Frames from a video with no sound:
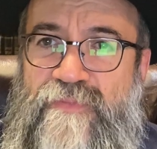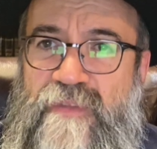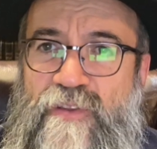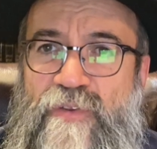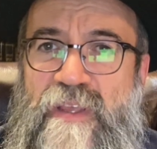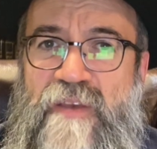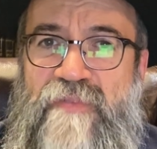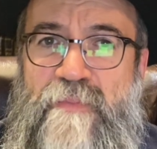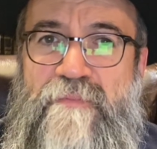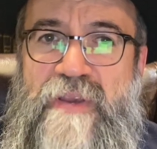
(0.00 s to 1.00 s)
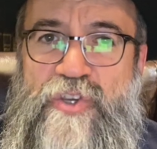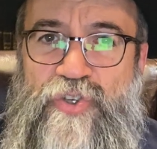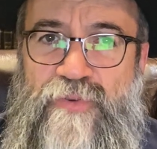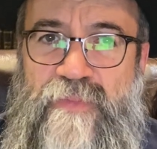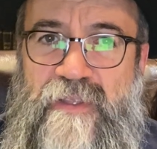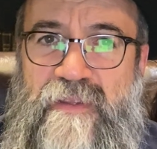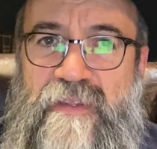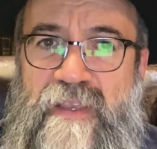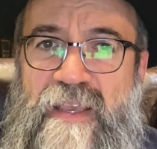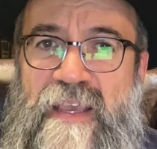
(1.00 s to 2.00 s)
They don't have a measurement,
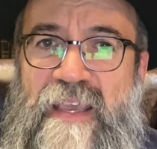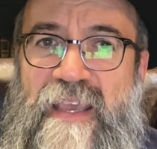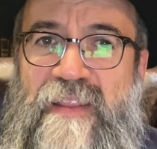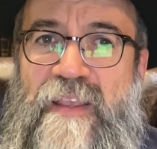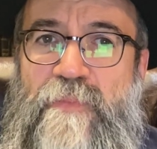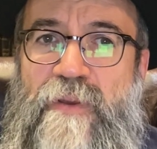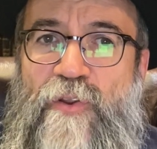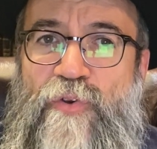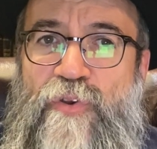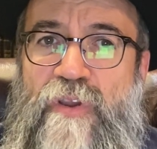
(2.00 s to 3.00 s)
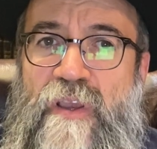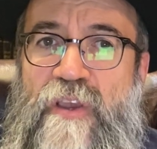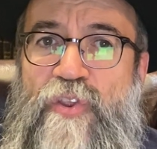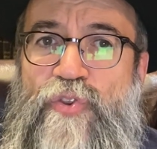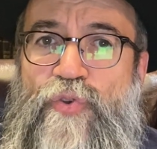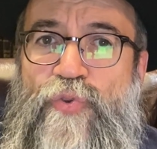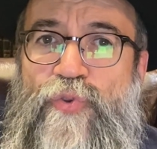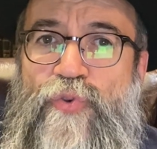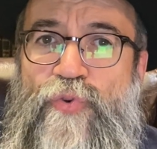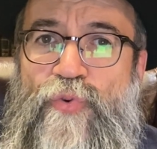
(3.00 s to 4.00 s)
and they belong to
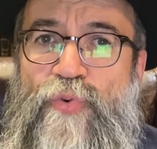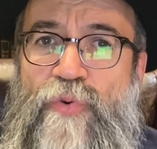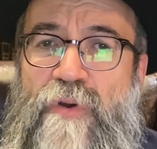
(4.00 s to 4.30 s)
two